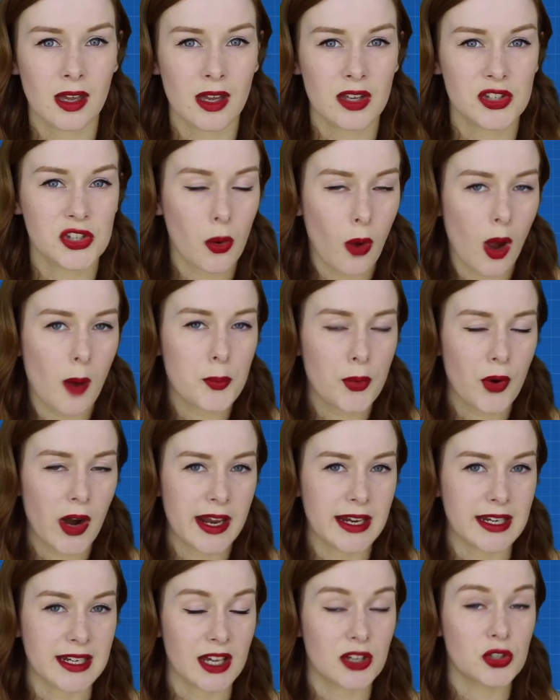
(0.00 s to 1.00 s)
So our
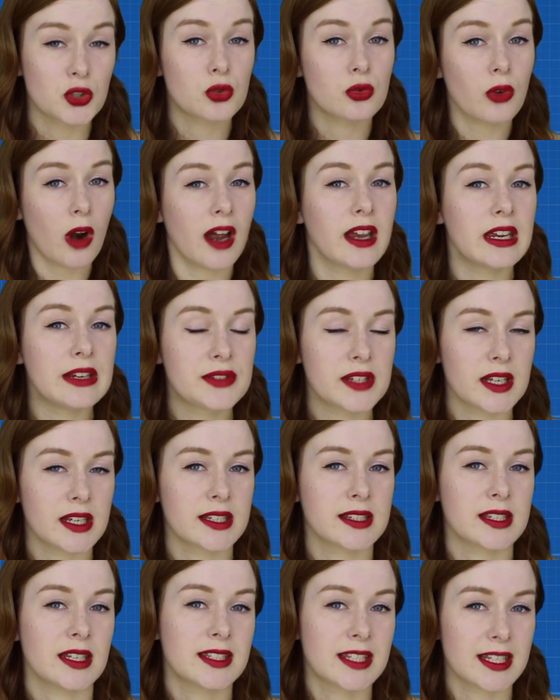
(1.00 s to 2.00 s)
brain drives
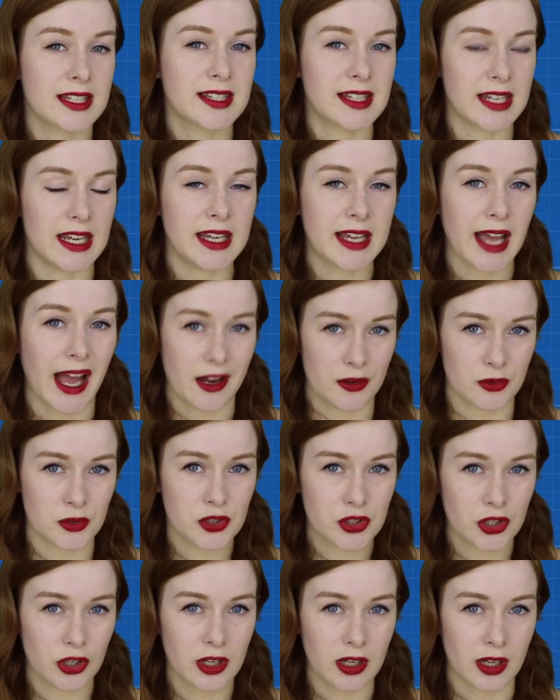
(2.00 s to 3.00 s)
us to seek out
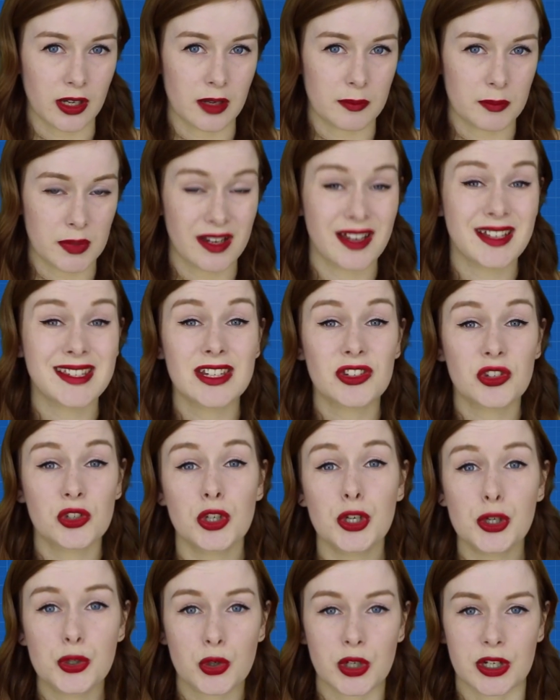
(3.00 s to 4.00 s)
sugar because it's
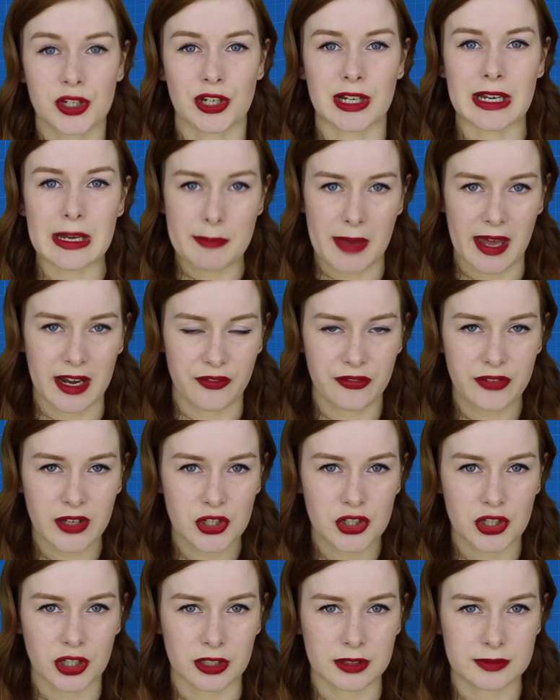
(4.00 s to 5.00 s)
nutritionally
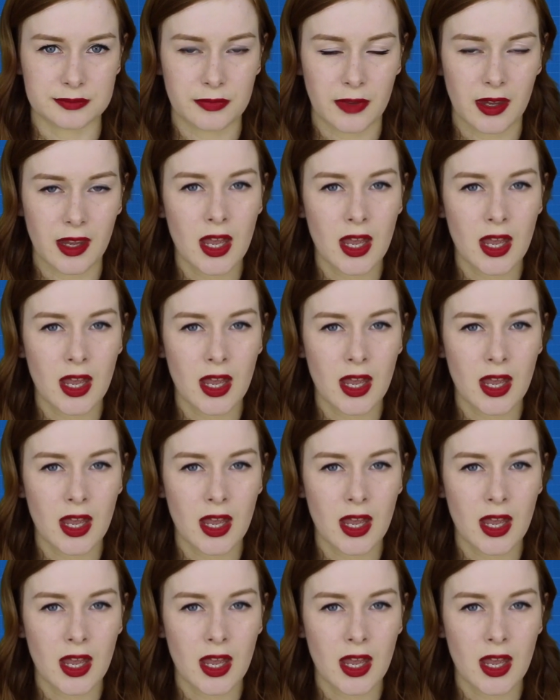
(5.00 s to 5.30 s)
beneficial.